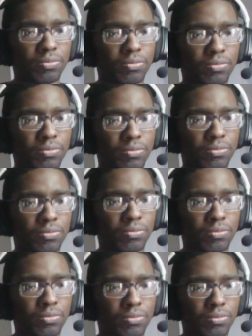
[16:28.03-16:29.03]
When you
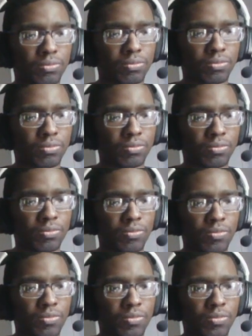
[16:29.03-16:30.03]
with that,
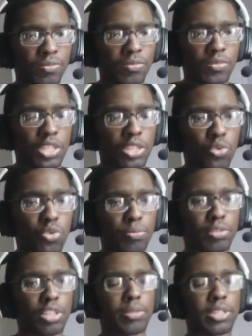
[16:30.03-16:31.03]
knock down all indoor
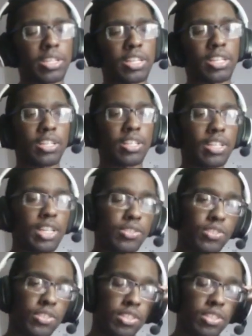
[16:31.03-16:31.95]
plumbing, huh? I see.